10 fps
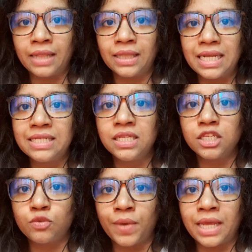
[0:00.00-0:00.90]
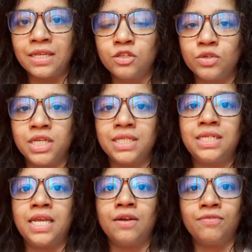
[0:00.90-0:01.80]
and the easiest way is to just
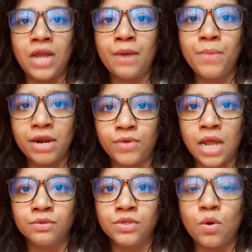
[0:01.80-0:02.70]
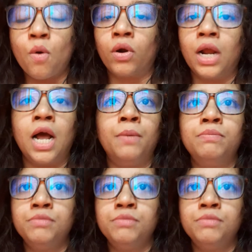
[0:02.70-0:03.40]
take a flat background or a